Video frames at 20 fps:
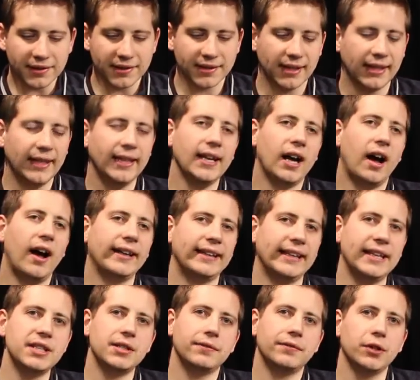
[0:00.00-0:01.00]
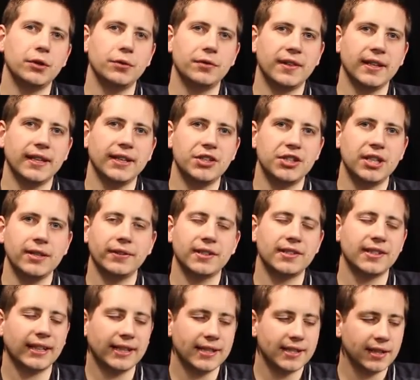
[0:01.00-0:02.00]
C, I interviewed the chief
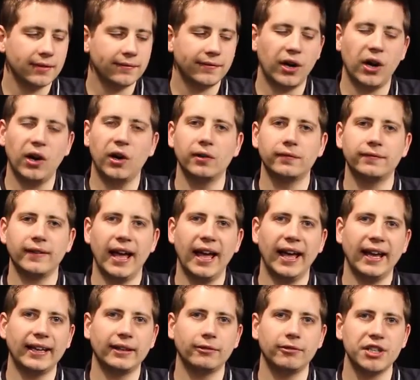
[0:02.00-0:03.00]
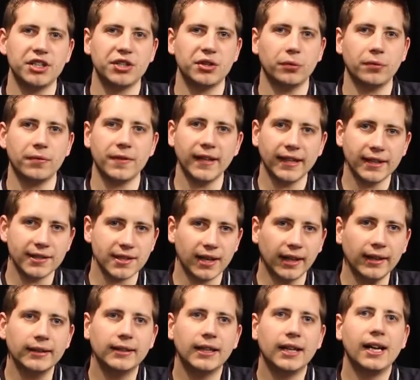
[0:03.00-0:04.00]
executive of a regional
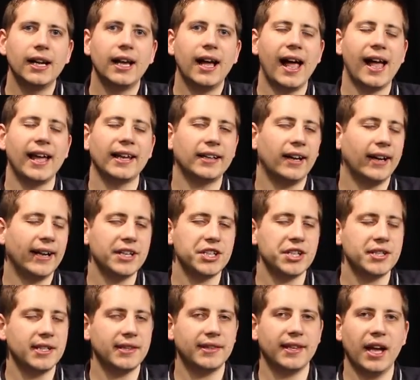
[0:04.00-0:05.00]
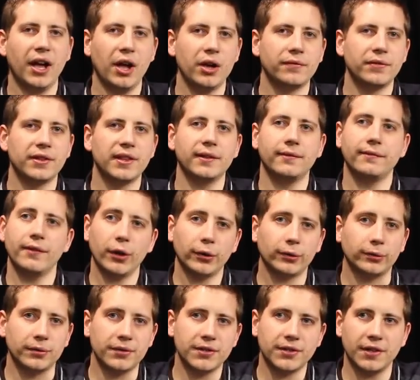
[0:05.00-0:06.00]
theatre, and I actually did that over the
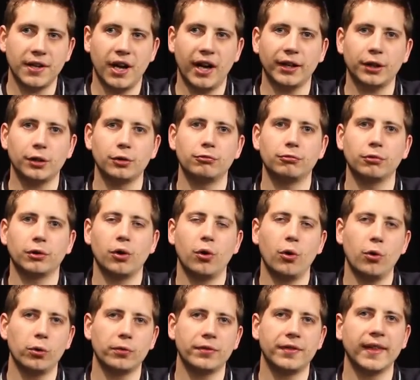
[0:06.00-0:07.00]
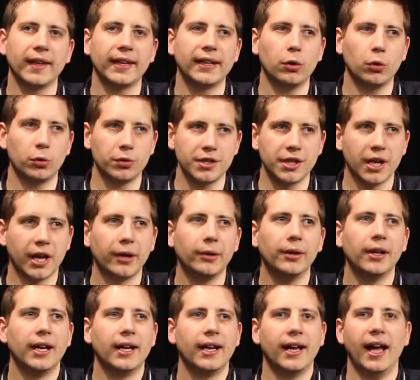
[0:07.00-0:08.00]
phone so that I could record the
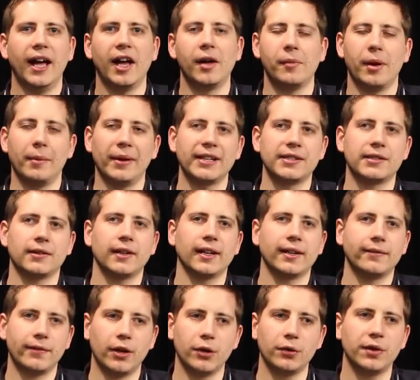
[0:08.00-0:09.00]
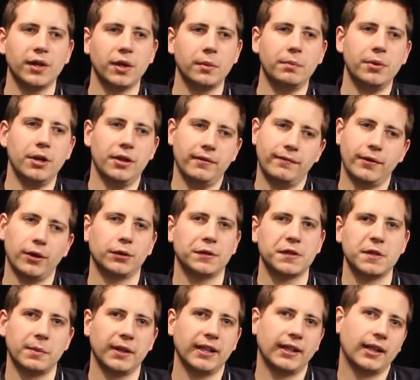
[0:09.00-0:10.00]
audio. I basically phoned them, put the phone
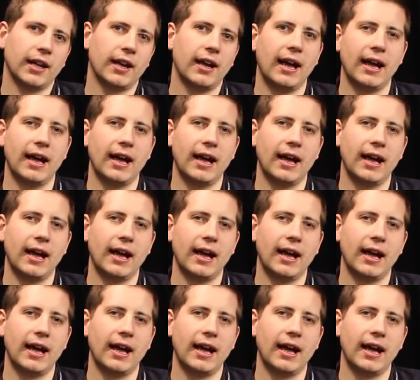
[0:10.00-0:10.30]
on speaker,